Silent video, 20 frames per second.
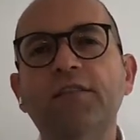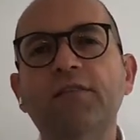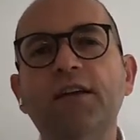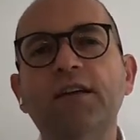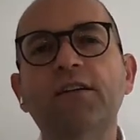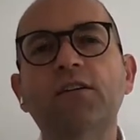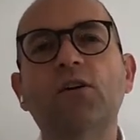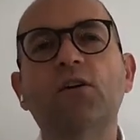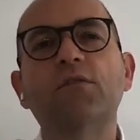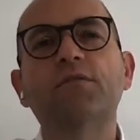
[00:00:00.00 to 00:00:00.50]

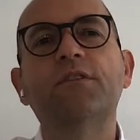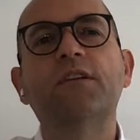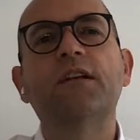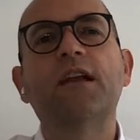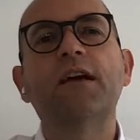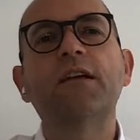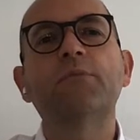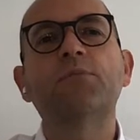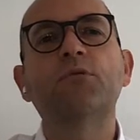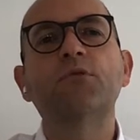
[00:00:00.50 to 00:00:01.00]
inventor of the
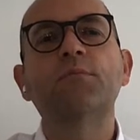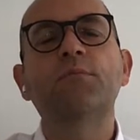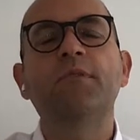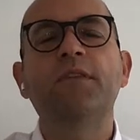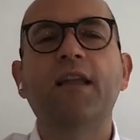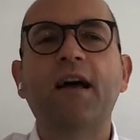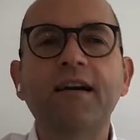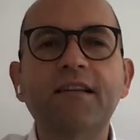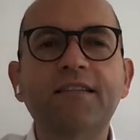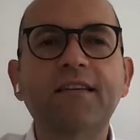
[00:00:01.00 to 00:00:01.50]
light bulb,
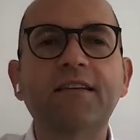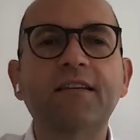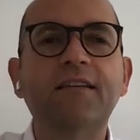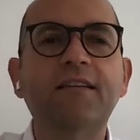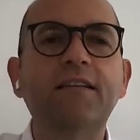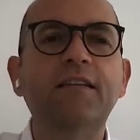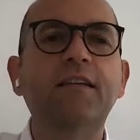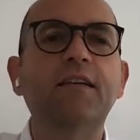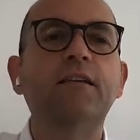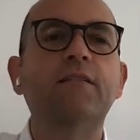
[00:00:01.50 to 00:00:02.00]
neither is
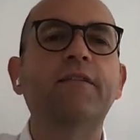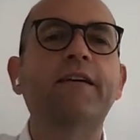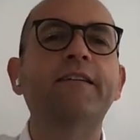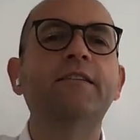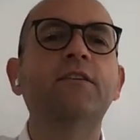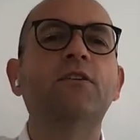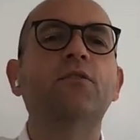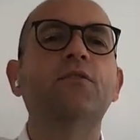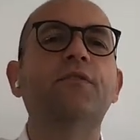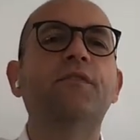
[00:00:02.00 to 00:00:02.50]
he the
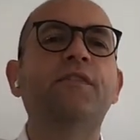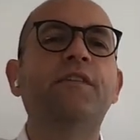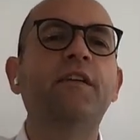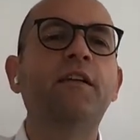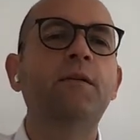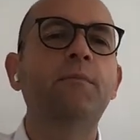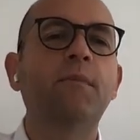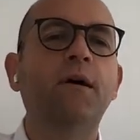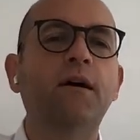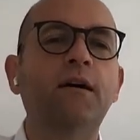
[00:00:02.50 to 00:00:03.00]
inventor of
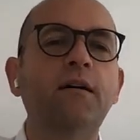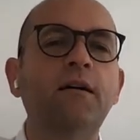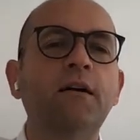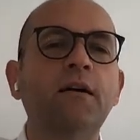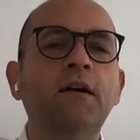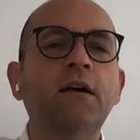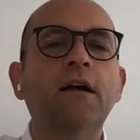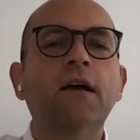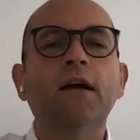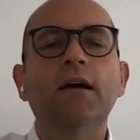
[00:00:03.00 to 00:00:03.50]
cinema
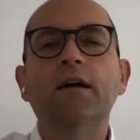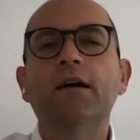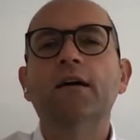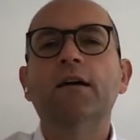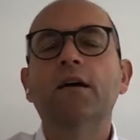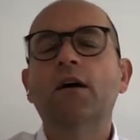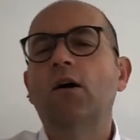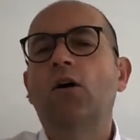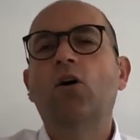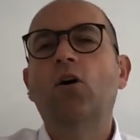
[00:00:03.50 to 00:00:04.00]

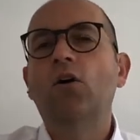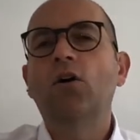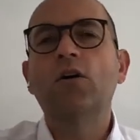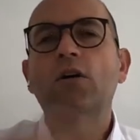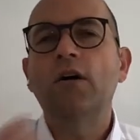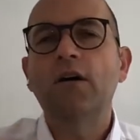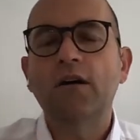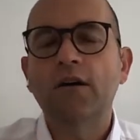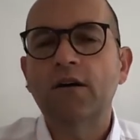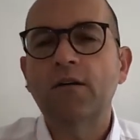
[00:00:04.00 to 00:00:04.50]
uh,
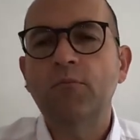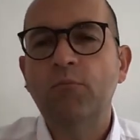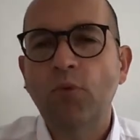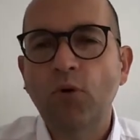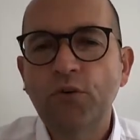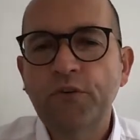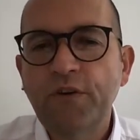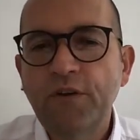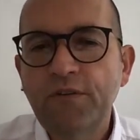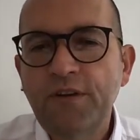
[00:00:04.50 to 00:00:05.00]
or uh,
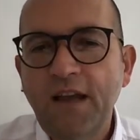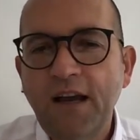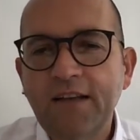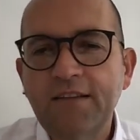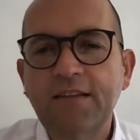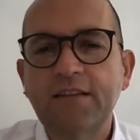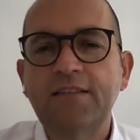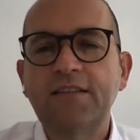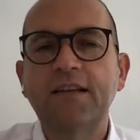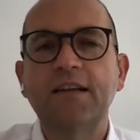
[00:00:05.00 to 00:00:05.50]
most of the
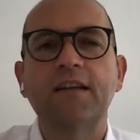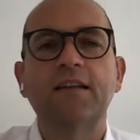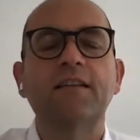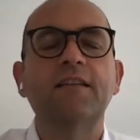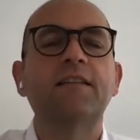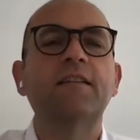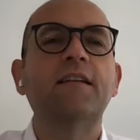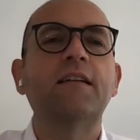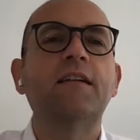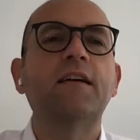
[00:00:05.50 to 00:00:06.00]
other
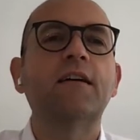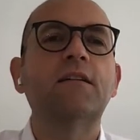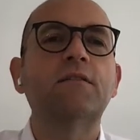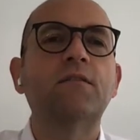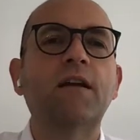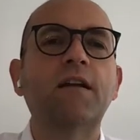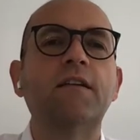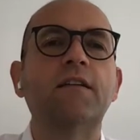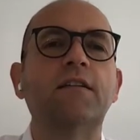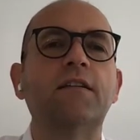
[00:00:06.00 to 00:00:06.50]
things that are
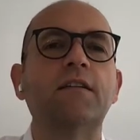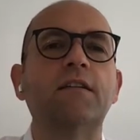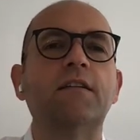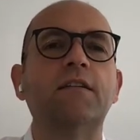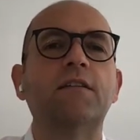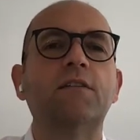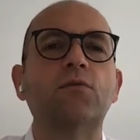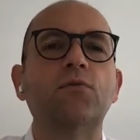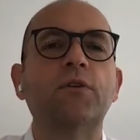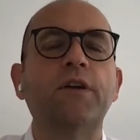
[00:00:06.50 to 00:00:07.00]
credited
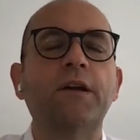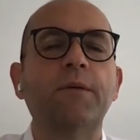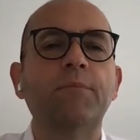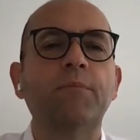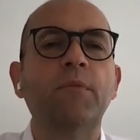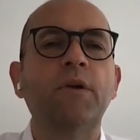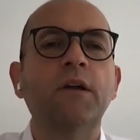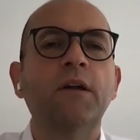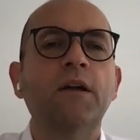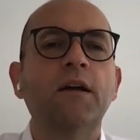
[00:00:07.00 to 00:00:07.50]
to
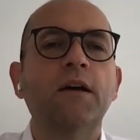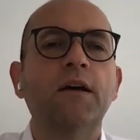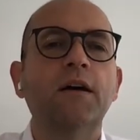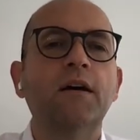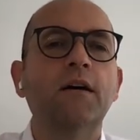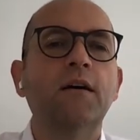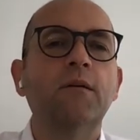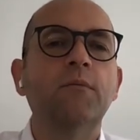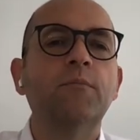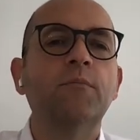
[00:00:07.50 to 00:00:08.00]
him
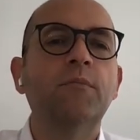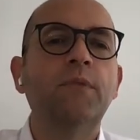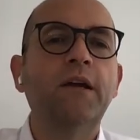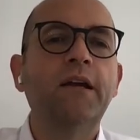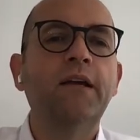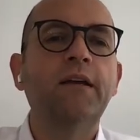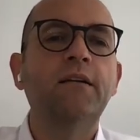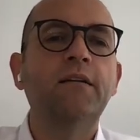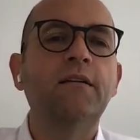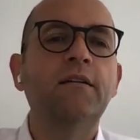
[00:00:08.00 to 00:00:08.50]
um,
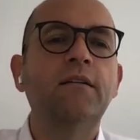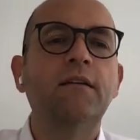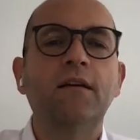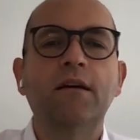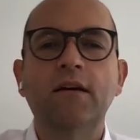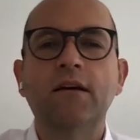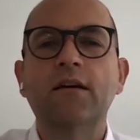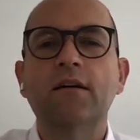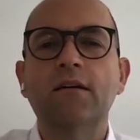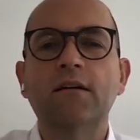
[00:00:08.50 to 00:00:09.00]
in,
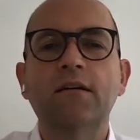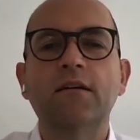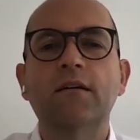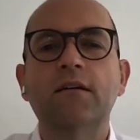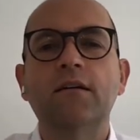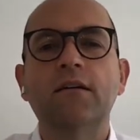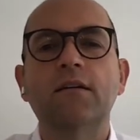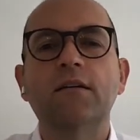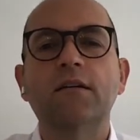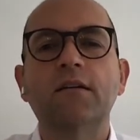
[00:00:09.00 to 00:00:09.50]

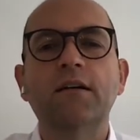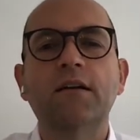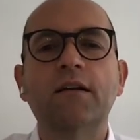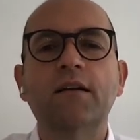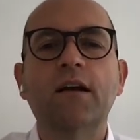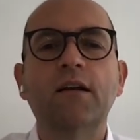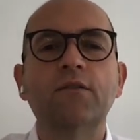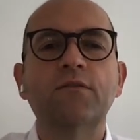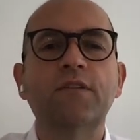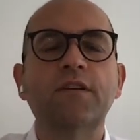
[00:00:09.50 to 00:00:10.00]
uh,
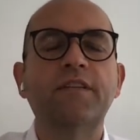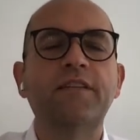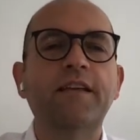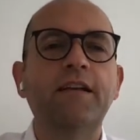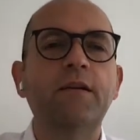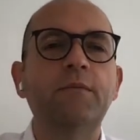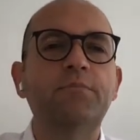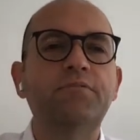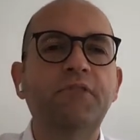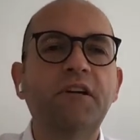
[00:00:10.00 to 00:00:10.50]
in kind of the
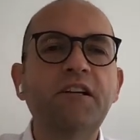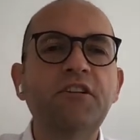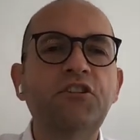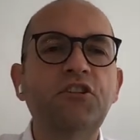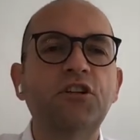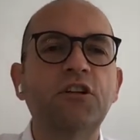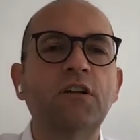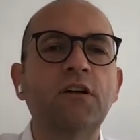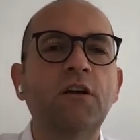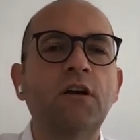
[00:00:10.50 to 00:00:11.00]

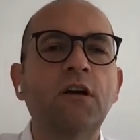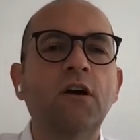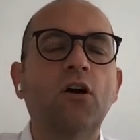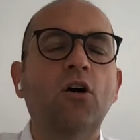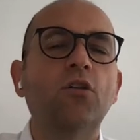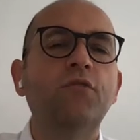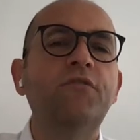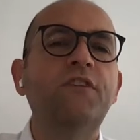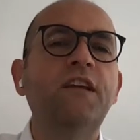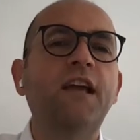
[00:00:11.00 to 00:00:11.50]
celebration
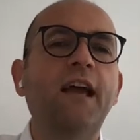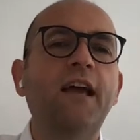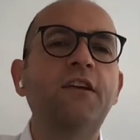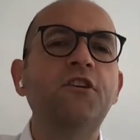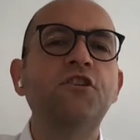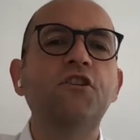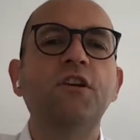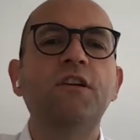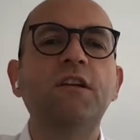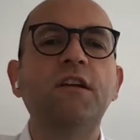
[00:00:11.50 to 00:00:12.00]
of the
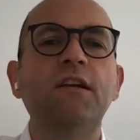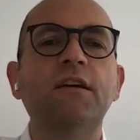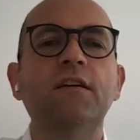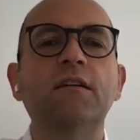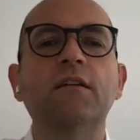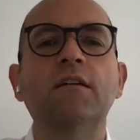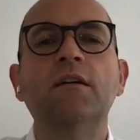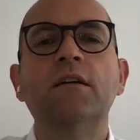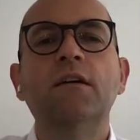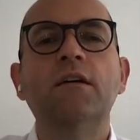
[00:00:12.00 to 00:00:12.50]

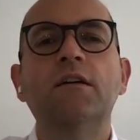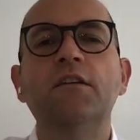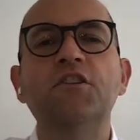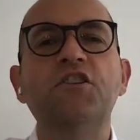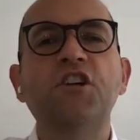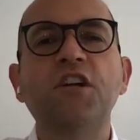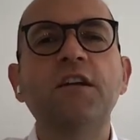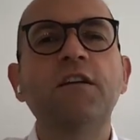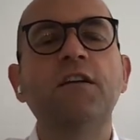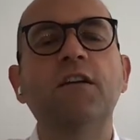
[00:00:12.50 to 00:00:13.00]
engineer
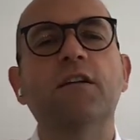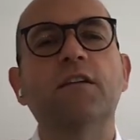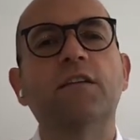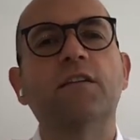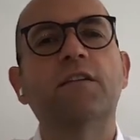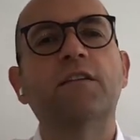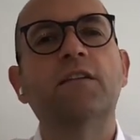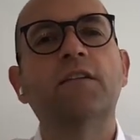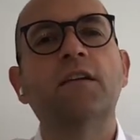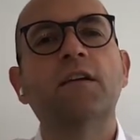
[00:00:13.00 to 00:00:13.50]

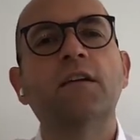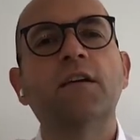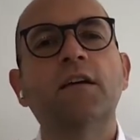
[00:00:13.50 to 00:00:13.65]
genius.